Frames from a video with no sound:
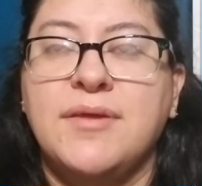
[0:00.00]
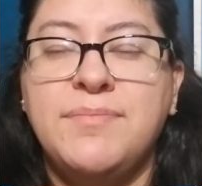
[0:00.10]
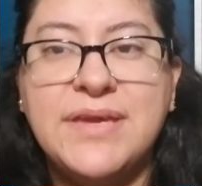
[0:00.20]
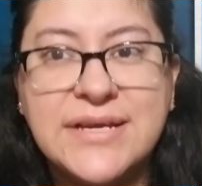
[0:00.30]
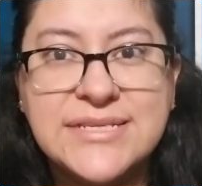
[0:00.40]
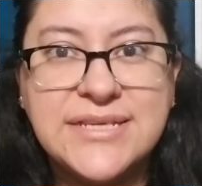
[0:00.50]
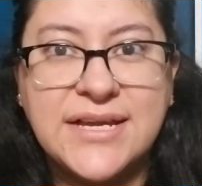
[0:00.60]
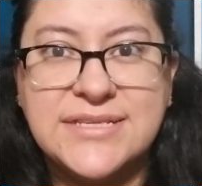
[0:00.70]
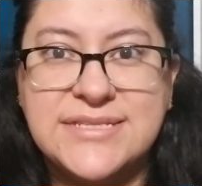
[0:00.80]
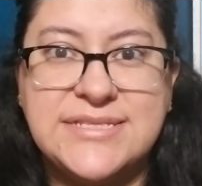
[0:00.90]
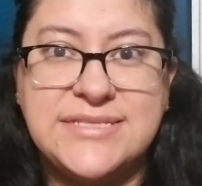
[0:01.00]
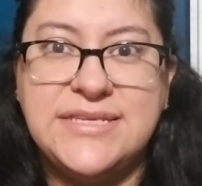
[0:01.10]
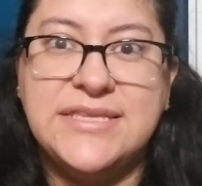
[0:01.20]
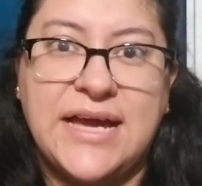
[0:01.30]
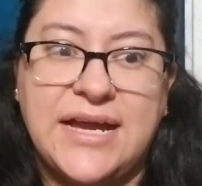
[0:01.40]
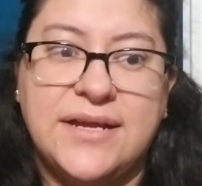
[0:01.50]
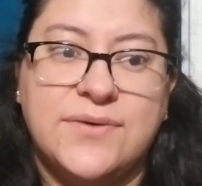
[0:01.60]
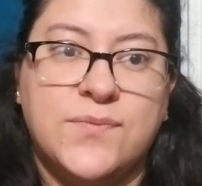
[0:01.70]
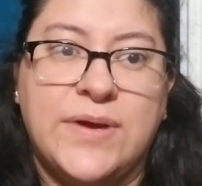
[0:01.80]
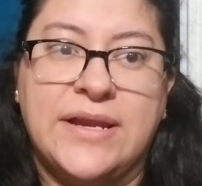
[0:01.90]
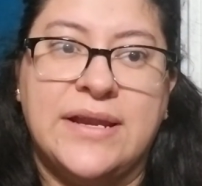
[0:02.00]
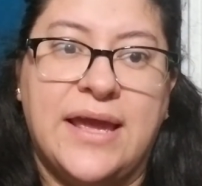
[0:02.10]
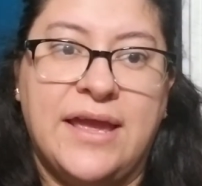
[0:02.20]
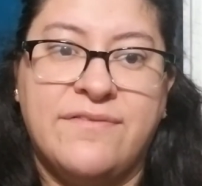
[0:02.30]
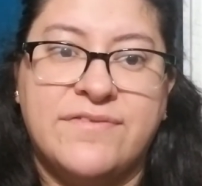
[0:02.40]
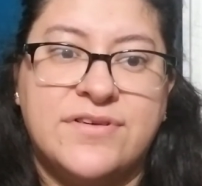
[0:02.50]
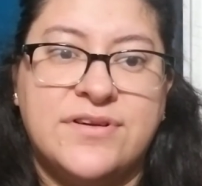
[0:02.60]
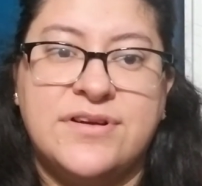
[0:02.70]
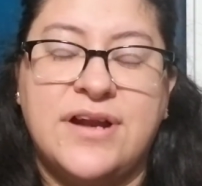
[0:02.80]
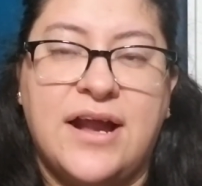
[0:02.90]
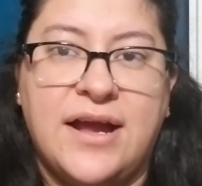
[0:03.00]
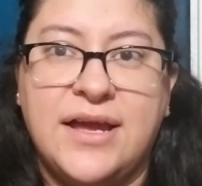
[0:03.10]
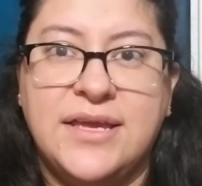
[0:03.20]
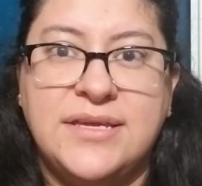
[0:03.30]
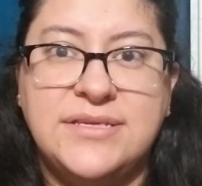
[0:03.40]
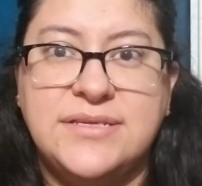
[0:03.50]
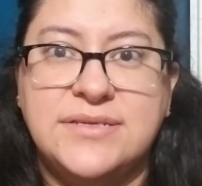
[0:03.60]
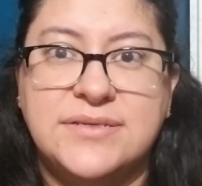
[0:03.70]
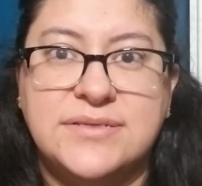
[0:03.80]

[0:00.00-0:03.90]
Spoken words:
because I got to see that whenever I